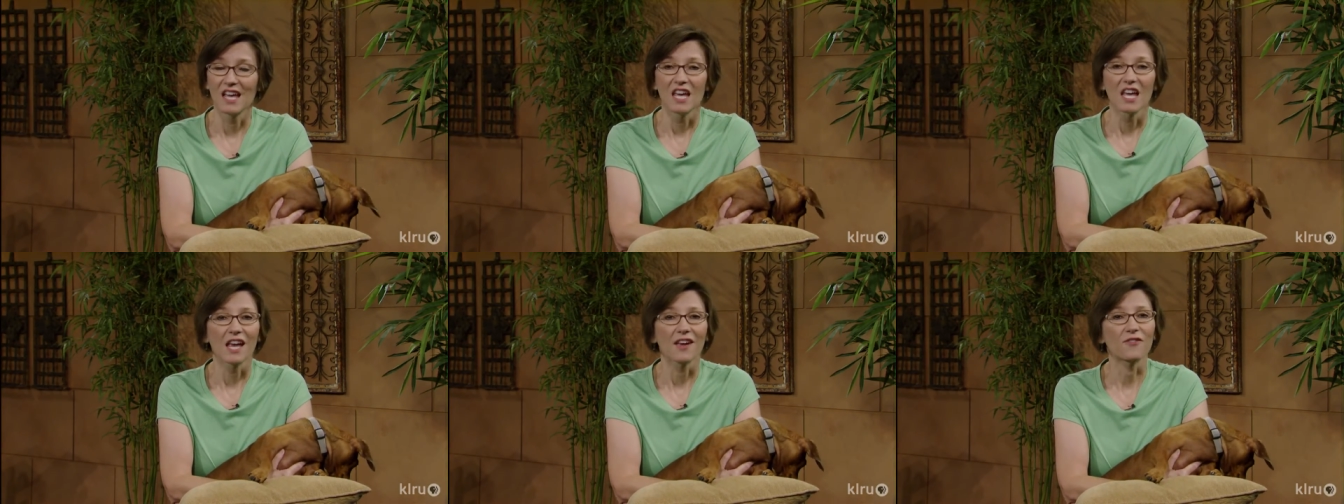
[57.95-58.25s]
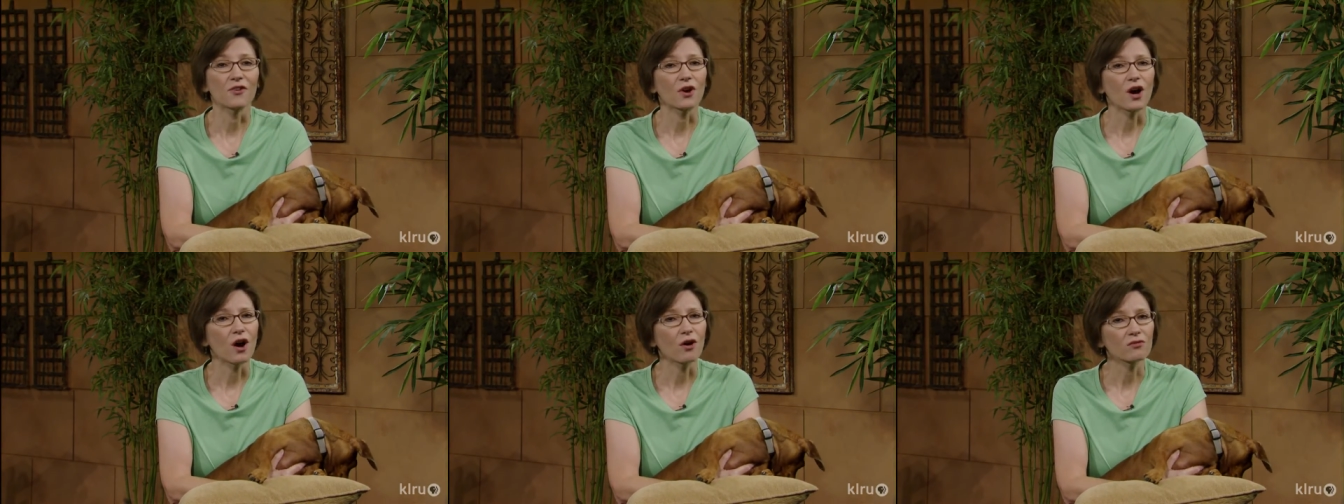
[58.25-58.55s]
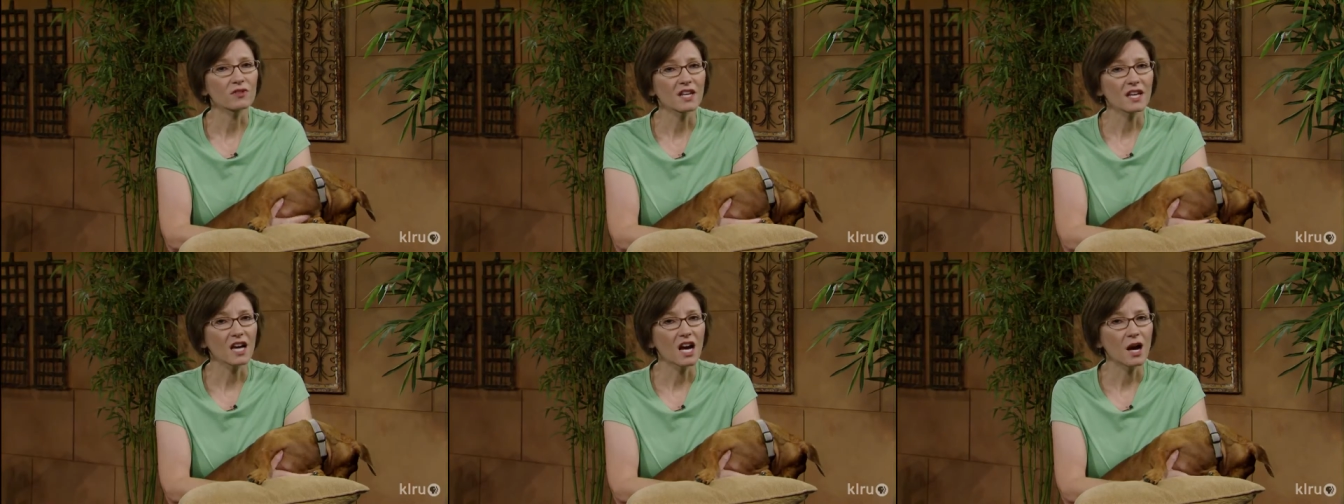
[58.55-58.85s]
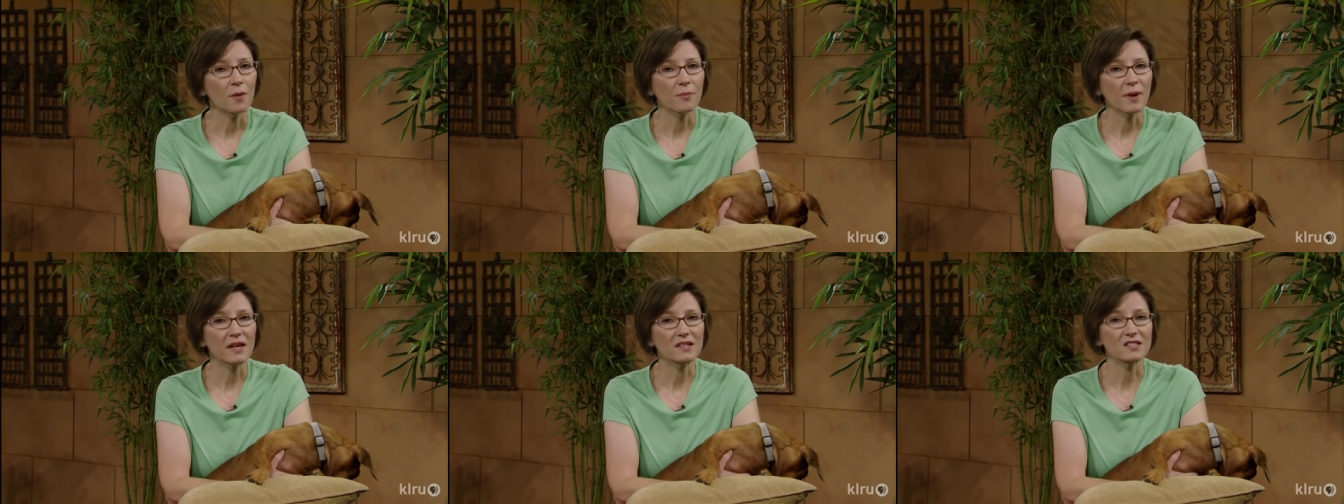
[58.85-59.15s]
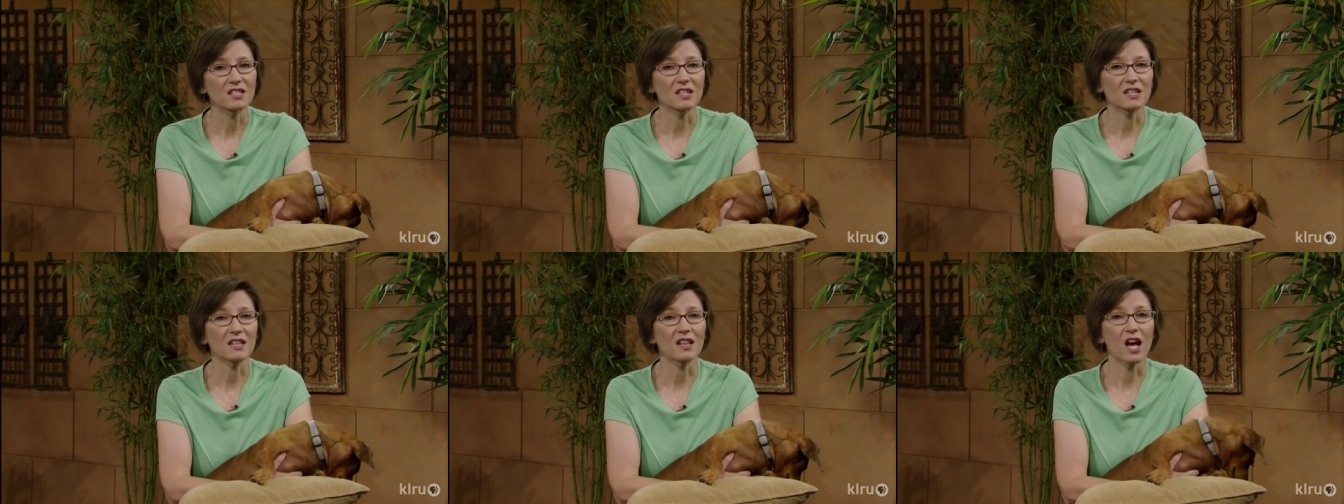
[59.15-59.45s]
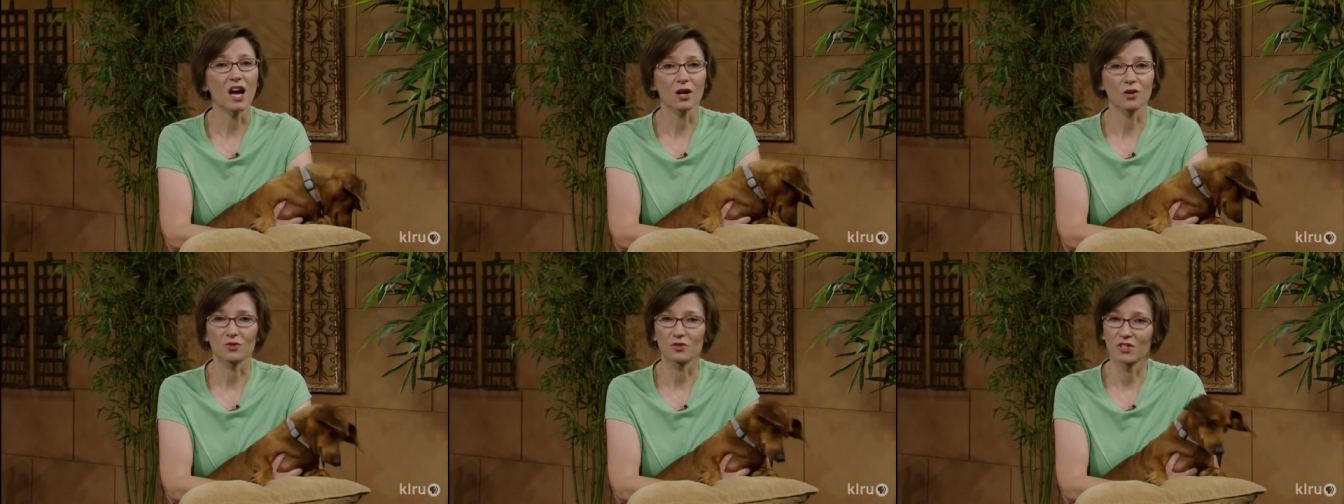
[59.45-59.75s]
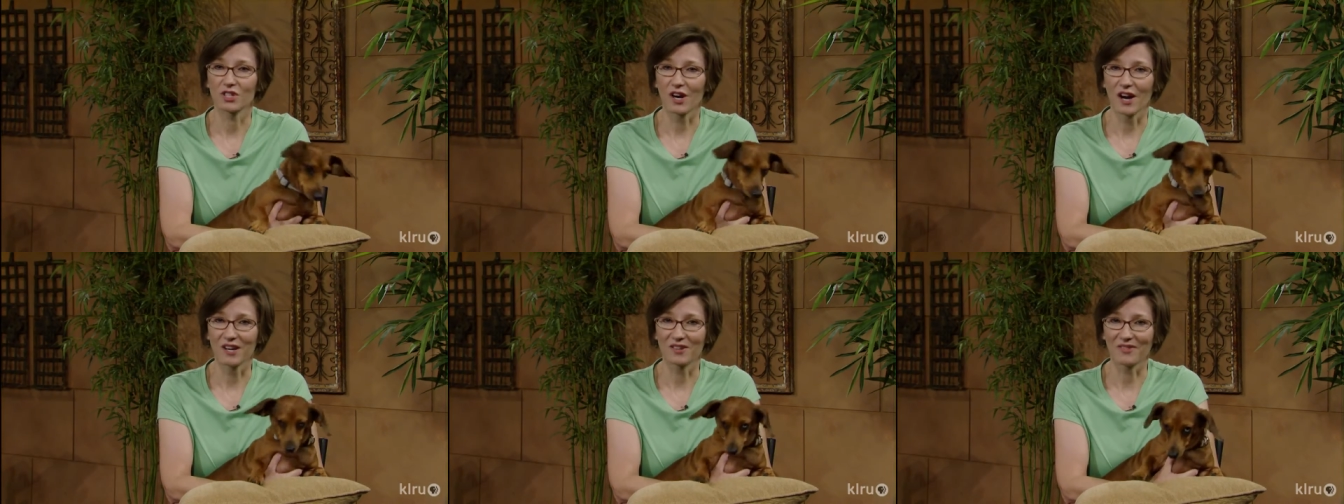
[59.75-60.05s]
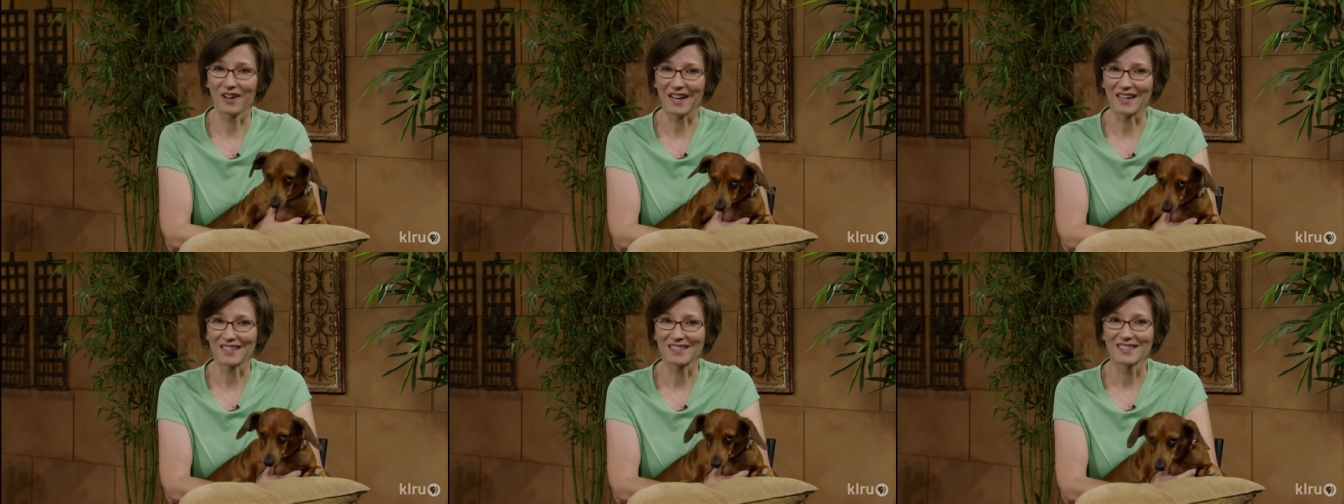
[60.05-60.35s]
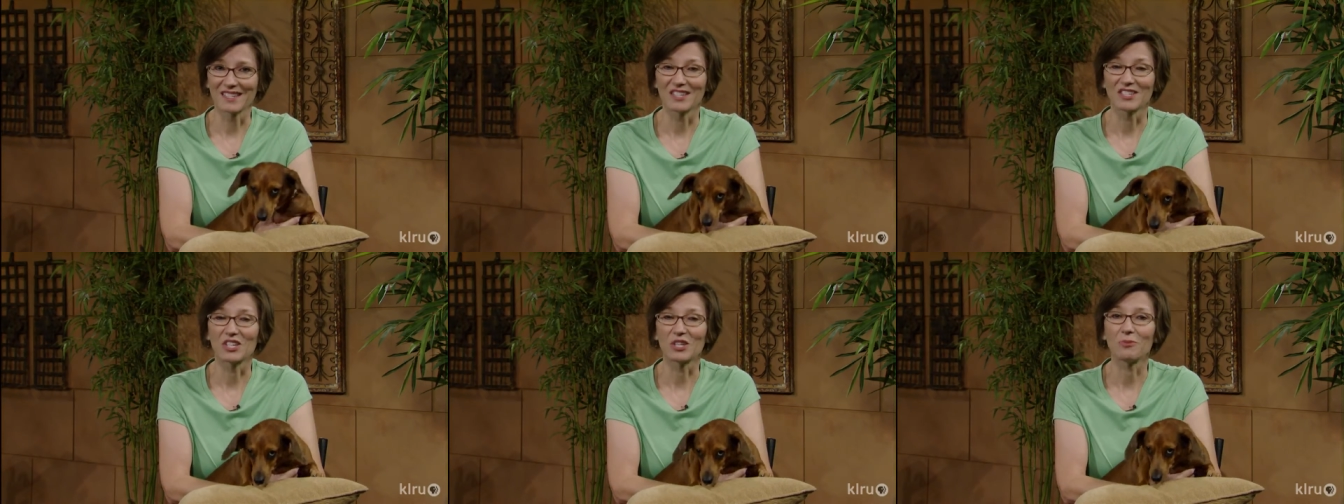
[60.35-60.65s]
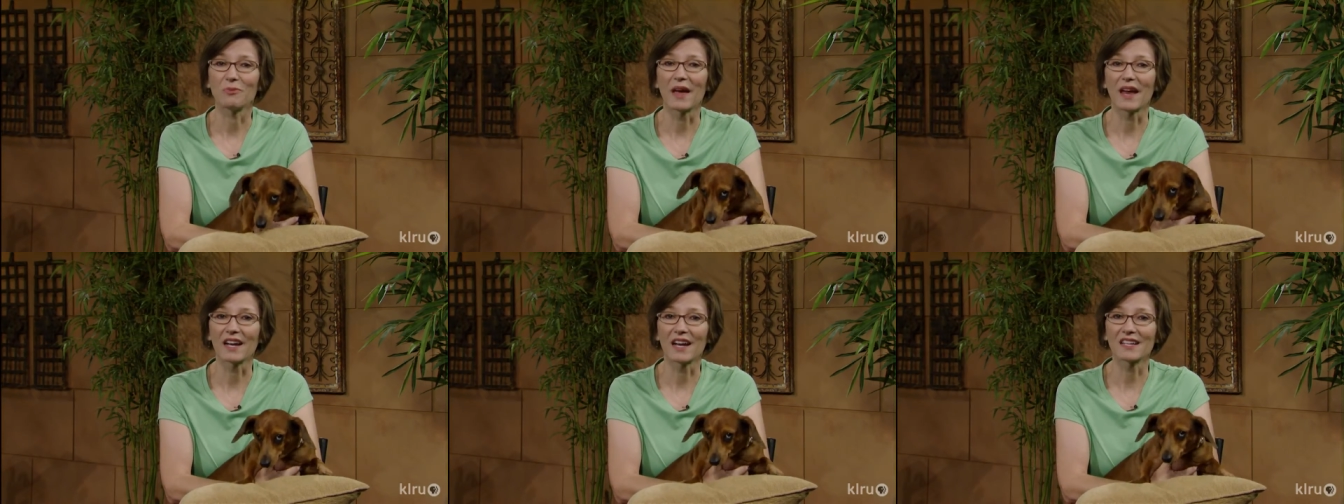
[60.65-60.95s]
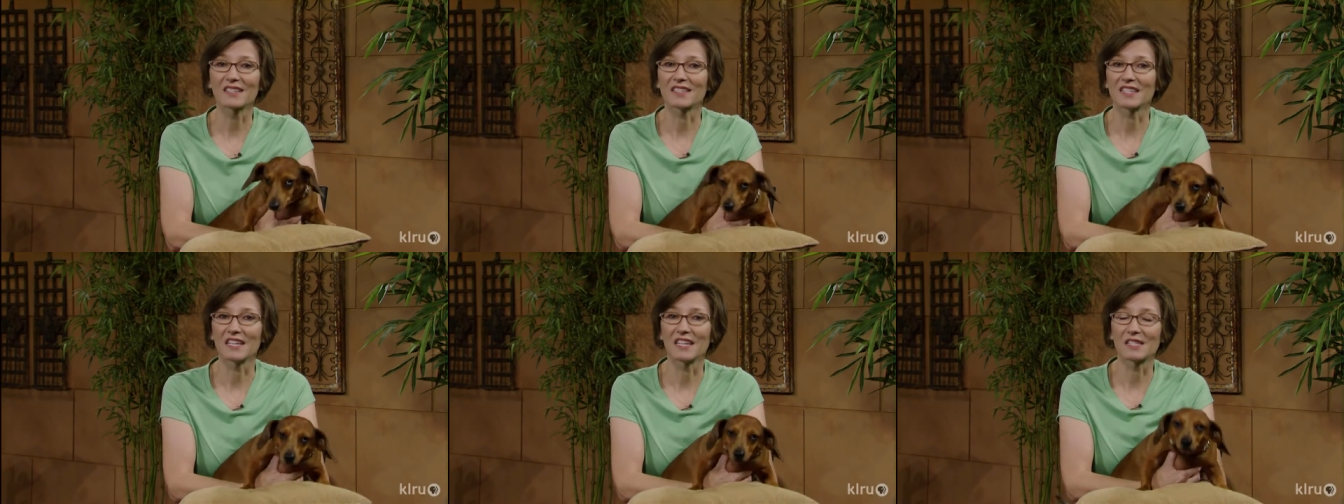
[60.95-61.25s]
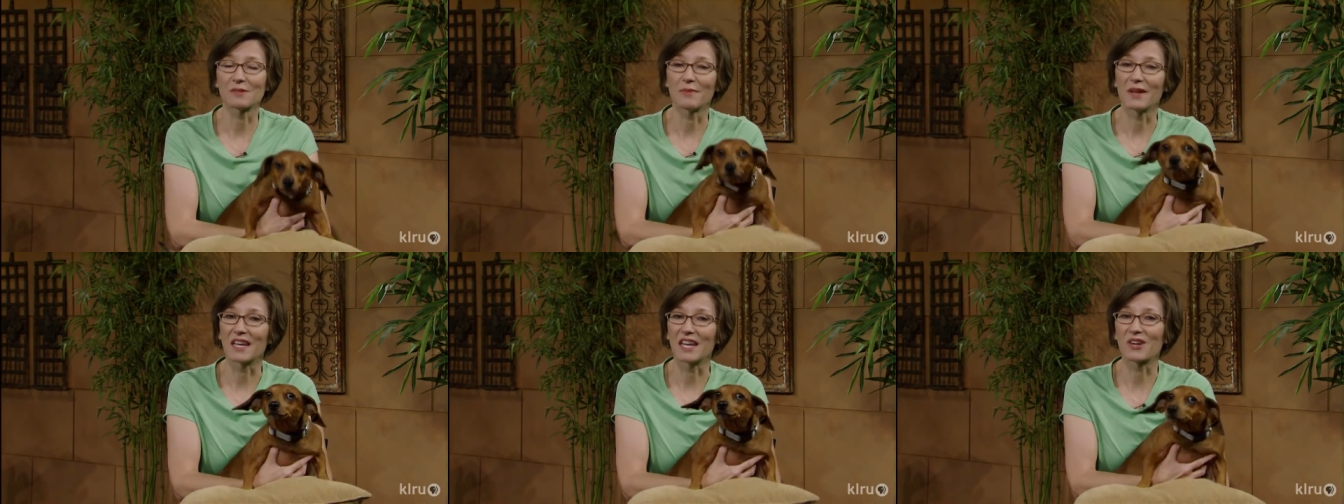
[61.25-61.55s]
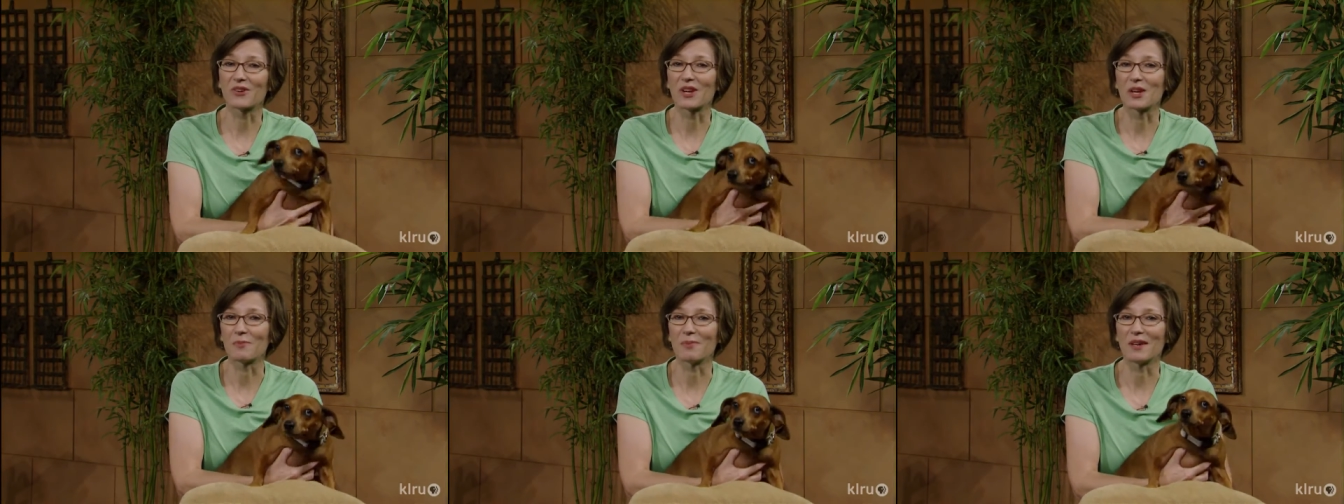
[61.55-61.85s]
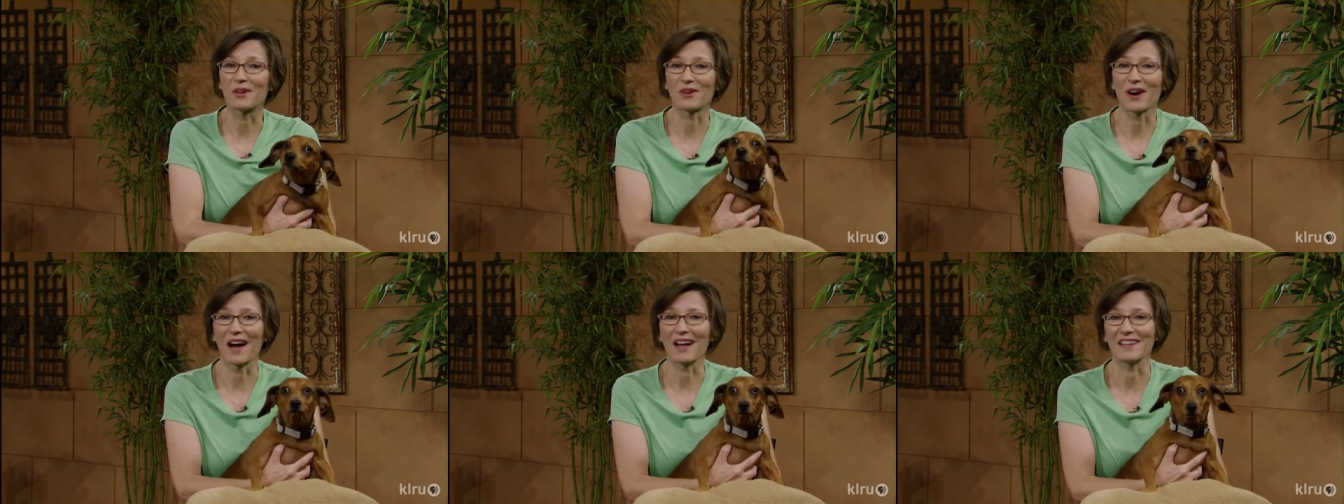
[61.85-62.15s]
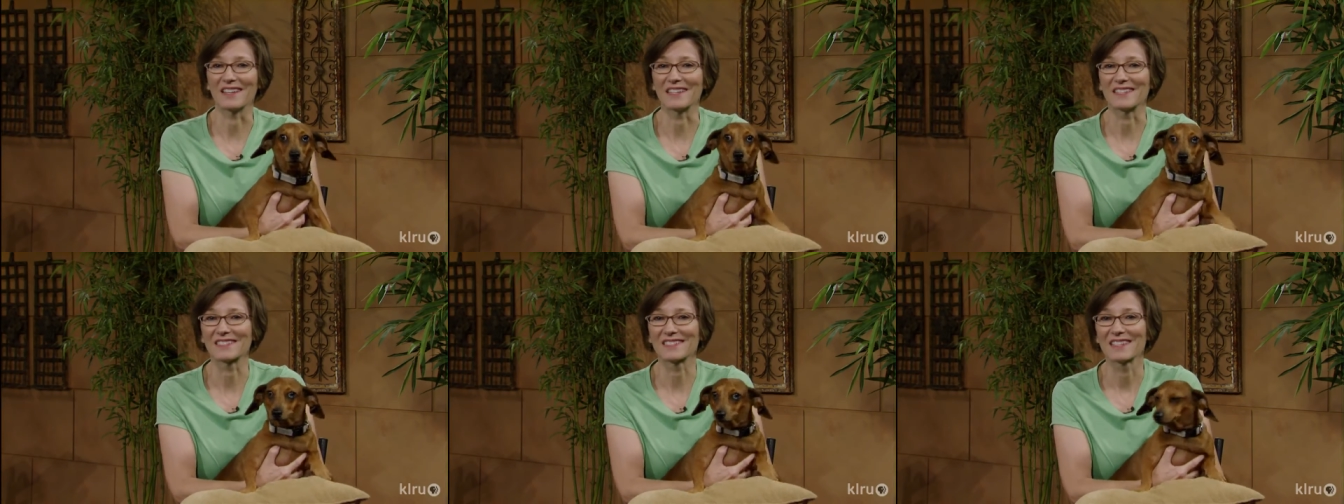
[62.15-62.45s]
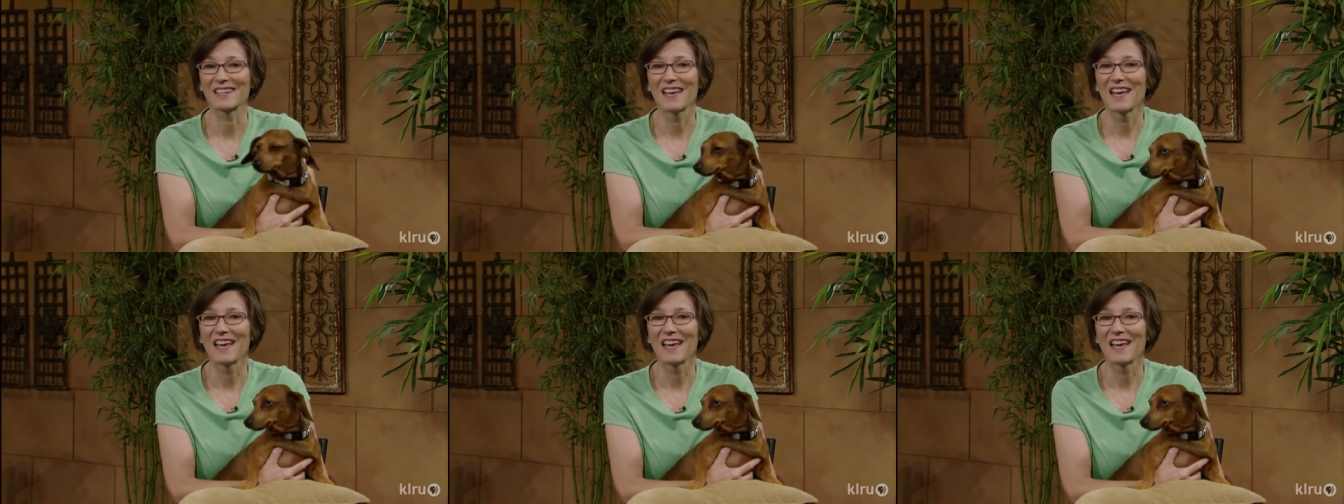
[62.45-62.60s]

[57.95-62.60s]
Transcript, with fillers: If you're only composting yard waste, you may not see as many creepy crawlies.